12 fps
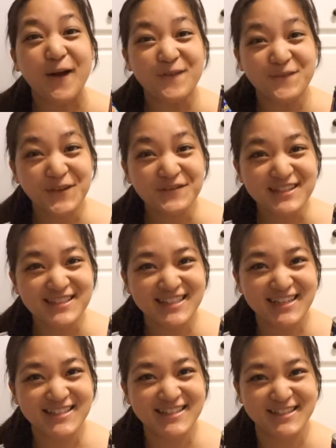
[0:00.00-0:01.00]
are 50
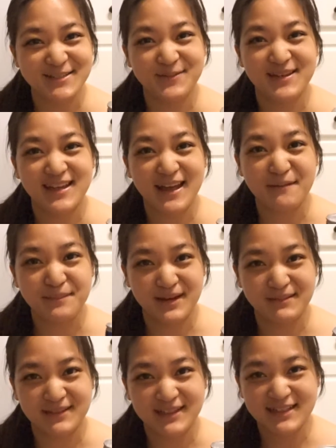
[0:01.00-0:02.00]
cents this week at
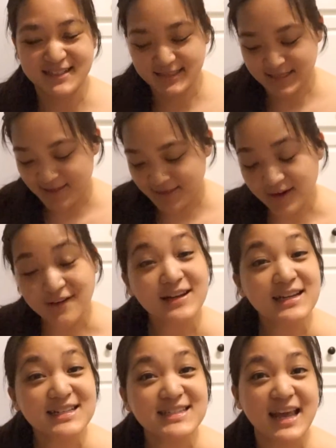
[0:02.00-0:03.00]
Publix. There
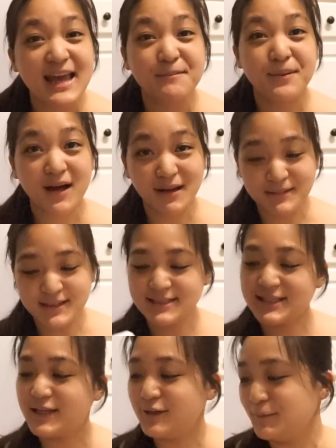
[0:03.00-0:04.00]
is a Publix
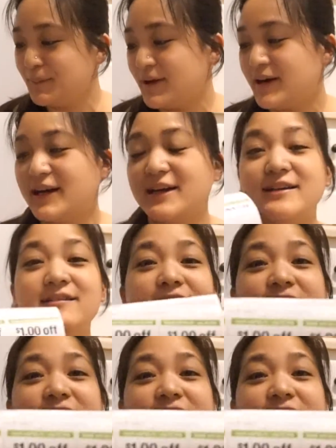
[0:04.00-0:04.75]
coupon